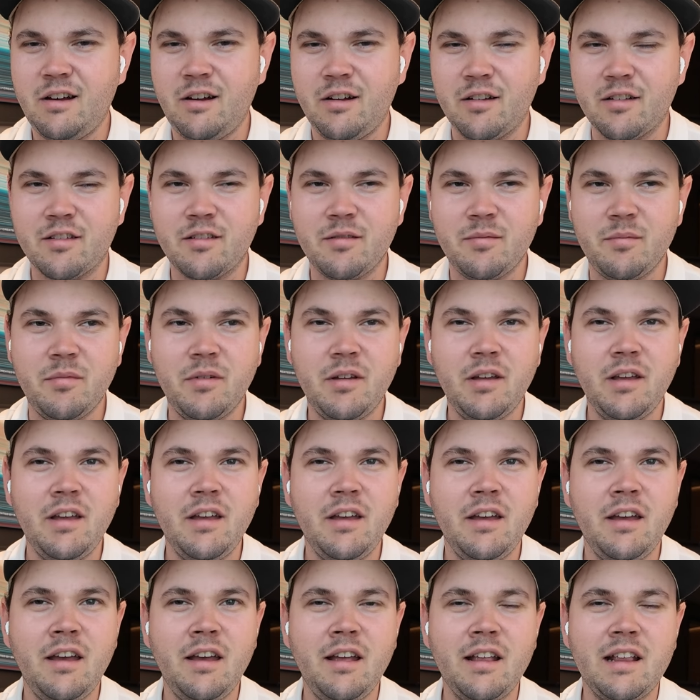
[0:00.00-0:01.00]
Awesome.
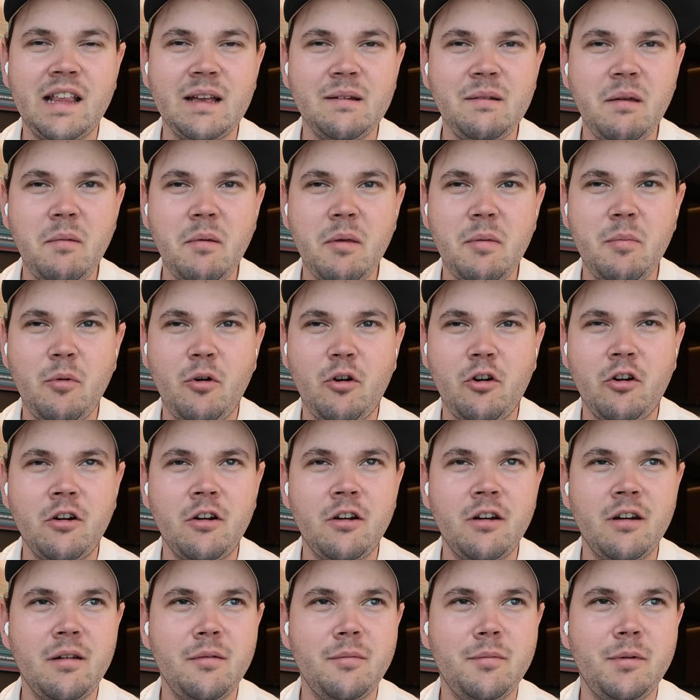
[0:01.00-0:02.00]
Tell me a bit
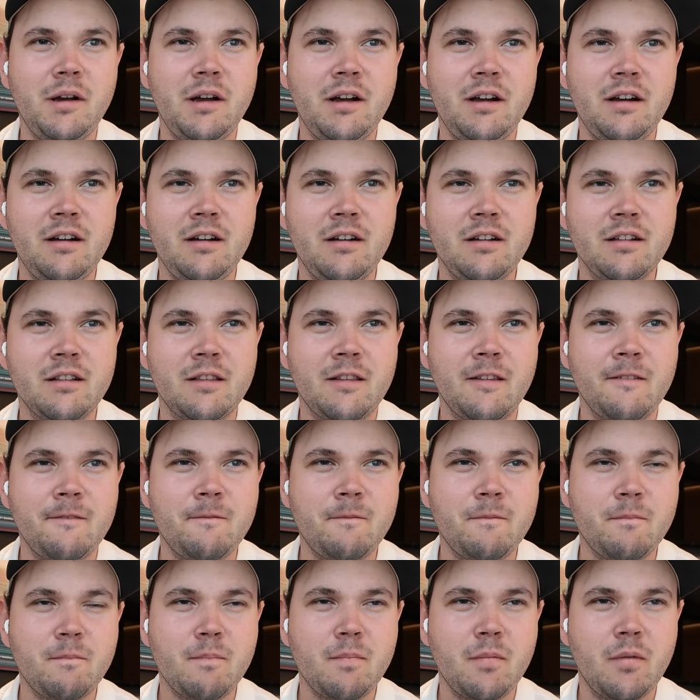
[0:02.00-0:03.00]
more about
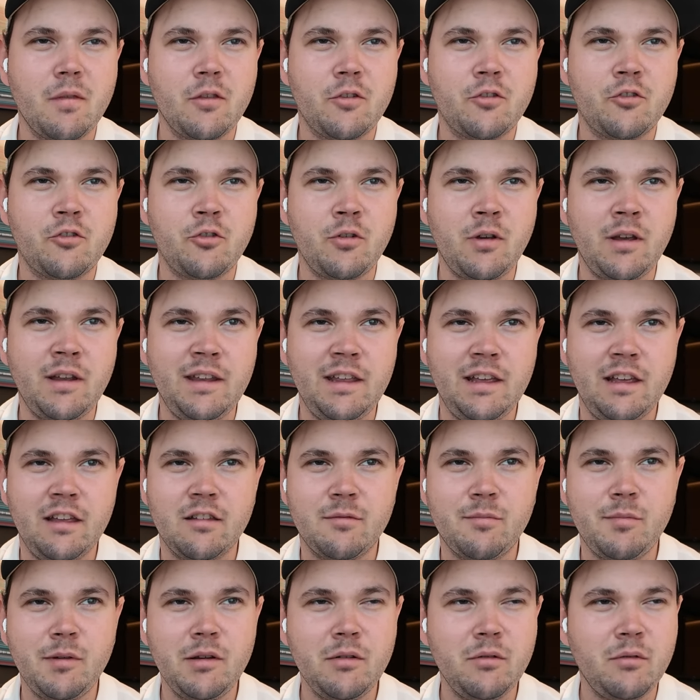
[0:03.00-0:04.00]
trading.
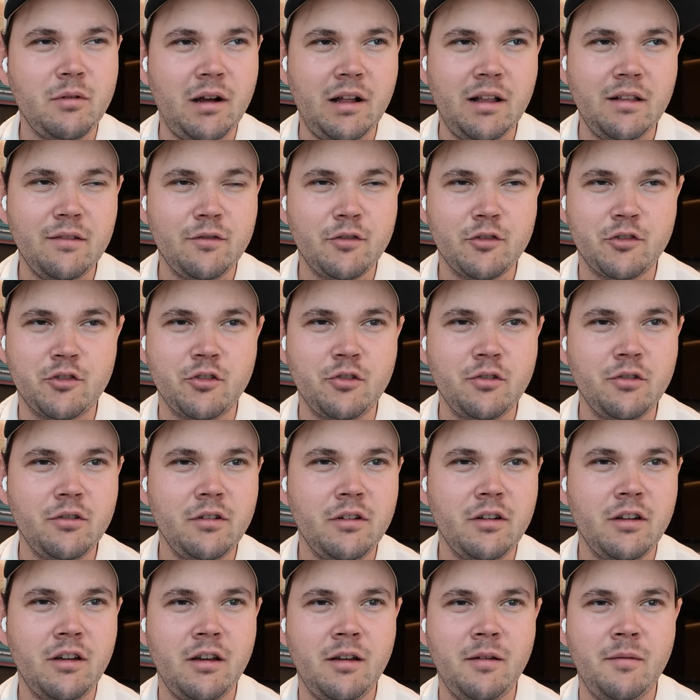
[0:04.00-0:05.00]
It's been a while for sure.
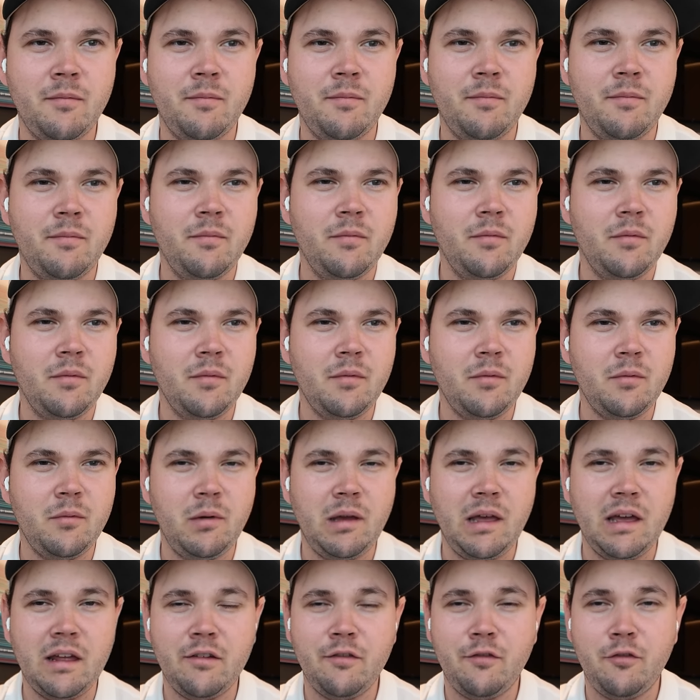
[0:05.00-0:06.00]

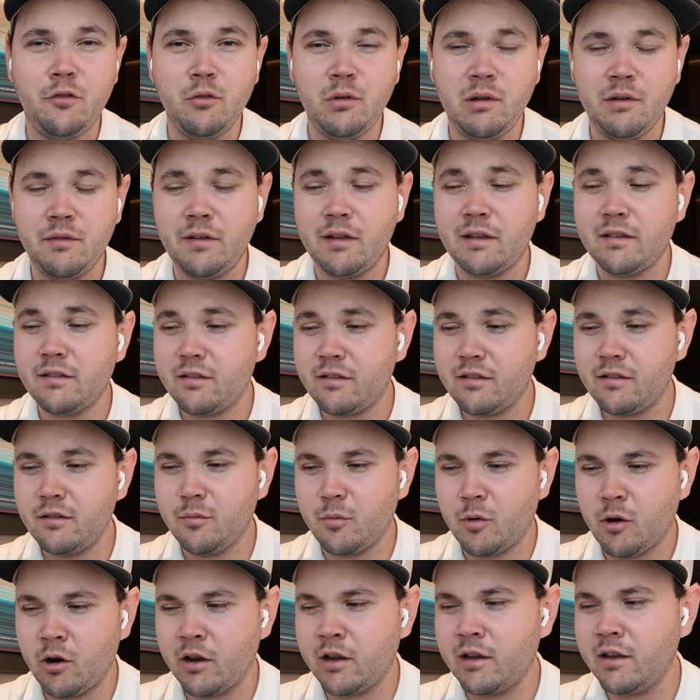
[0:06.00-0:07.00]
We had a few events in
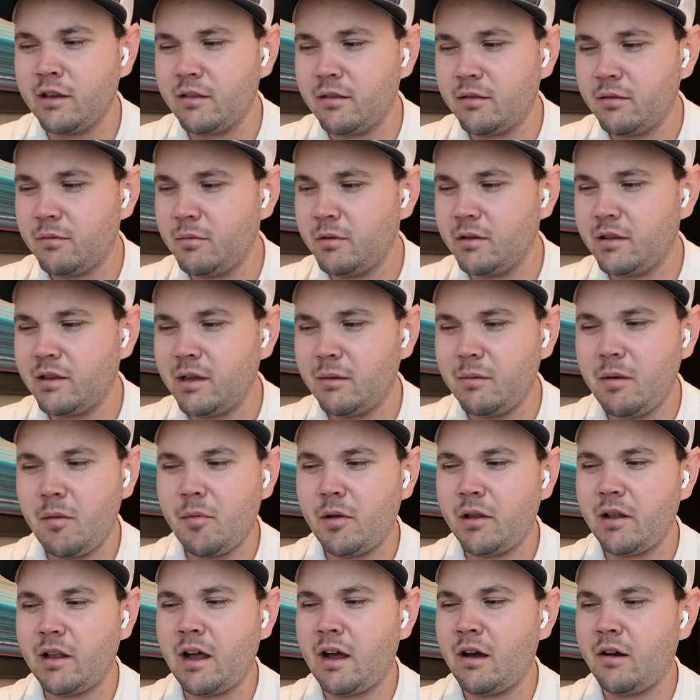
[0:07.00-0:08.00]
the market, but tell me
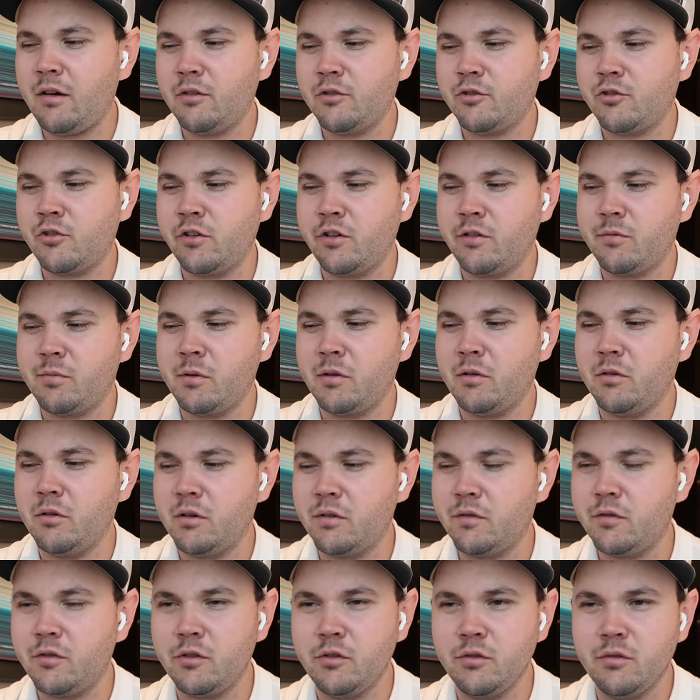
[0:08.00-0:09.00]
about how trading's been
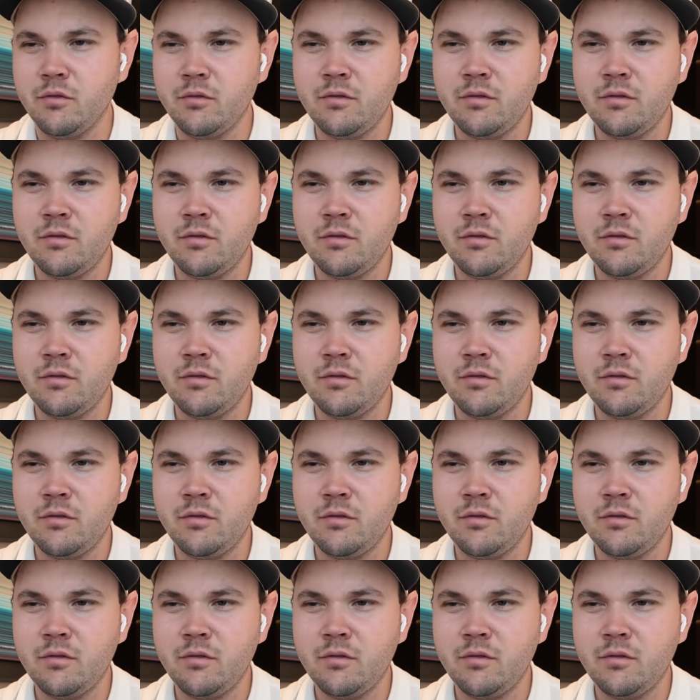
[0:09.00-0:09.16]
going for you.